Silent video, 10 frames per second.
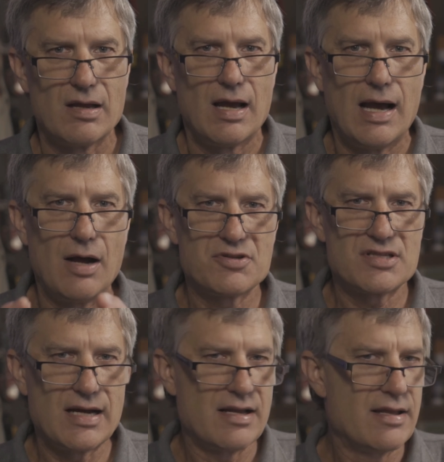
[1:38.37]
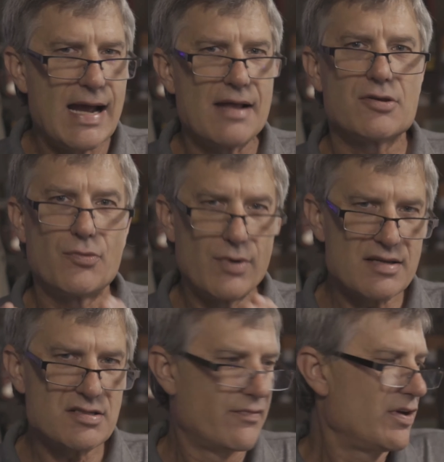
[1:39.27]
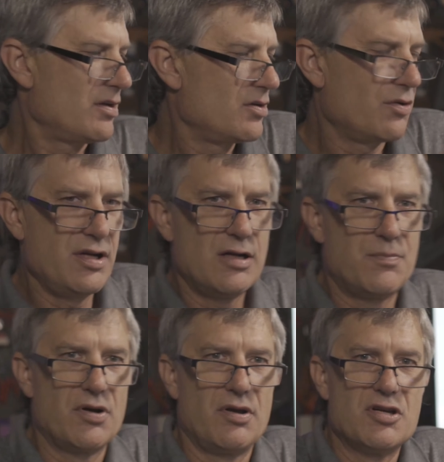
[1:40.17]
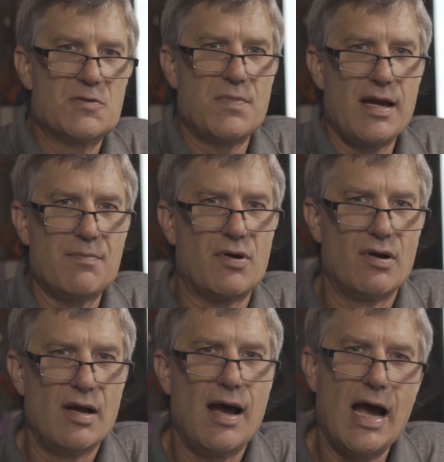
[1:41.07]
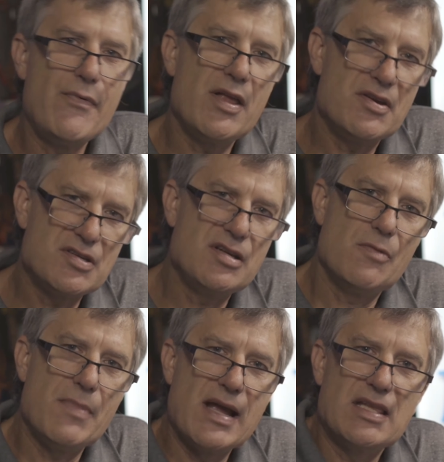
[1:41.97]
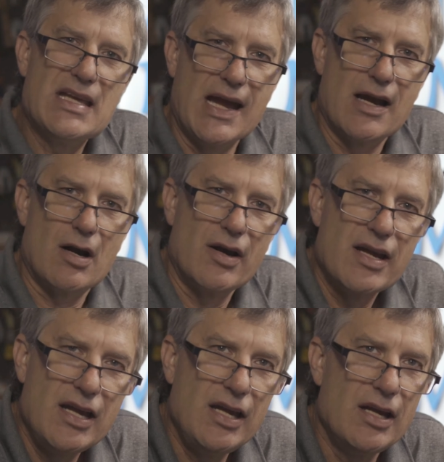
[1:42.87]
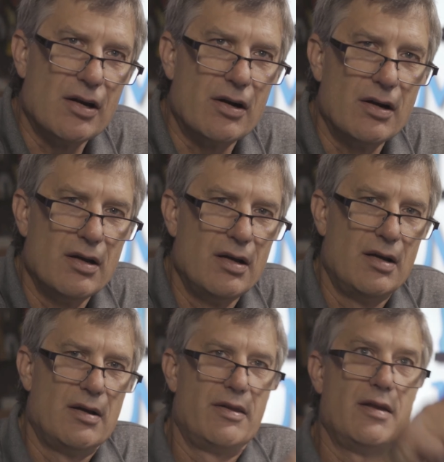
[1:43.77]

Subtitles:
Outside of that, the rest of it you'll need to put on this paper. I'd rather see you make the error here than